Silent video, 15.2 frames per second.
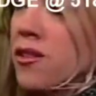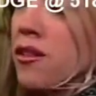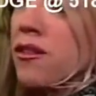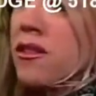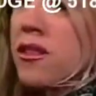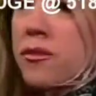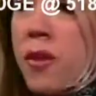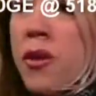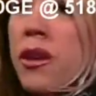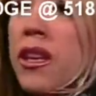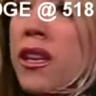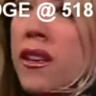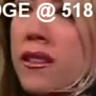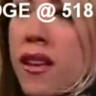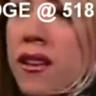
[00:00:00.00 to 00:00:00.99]
I had started
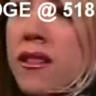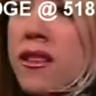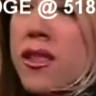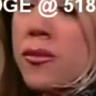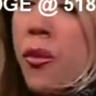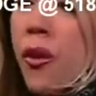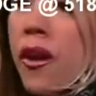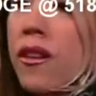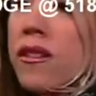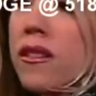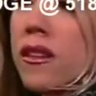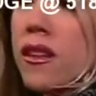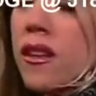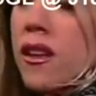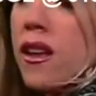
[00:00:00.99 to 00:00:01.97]
smoking it at this
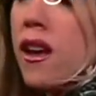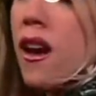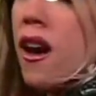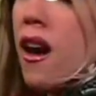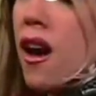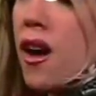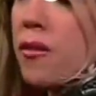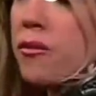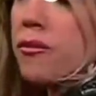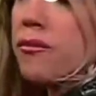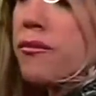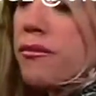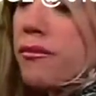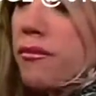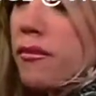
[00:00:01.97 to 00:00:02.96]
point.
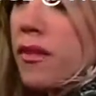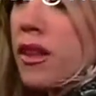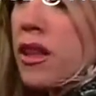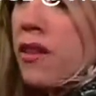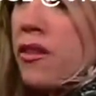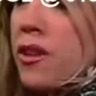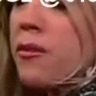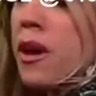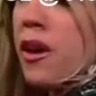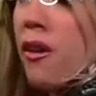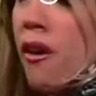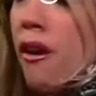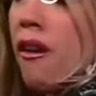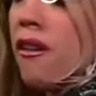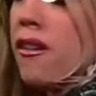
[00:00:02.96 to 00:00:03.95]
Um,
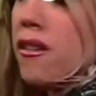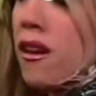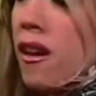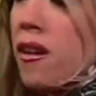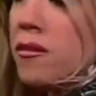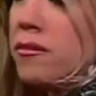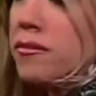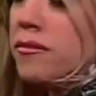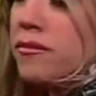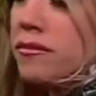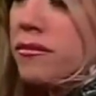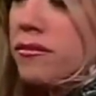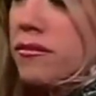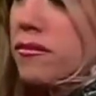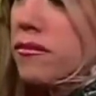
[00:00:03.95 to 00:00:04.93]
living in my car,
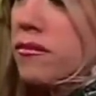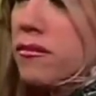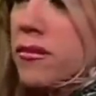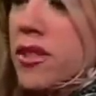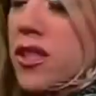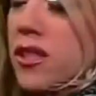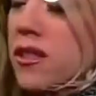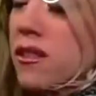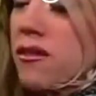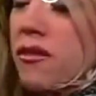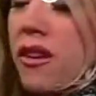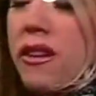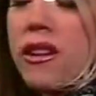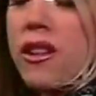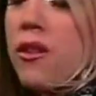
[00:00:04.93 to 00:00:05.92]
um,
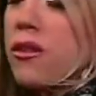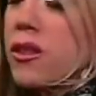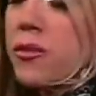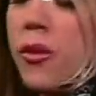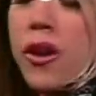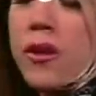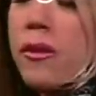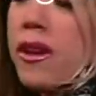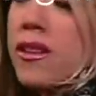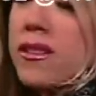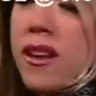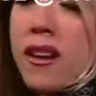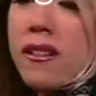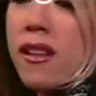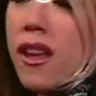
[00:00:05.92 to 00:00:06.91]
just the very lowest
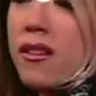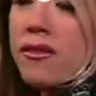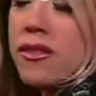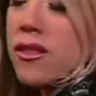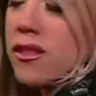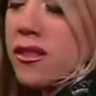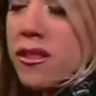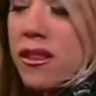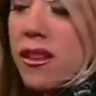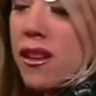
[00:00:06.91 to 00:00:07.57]
point of my entire life.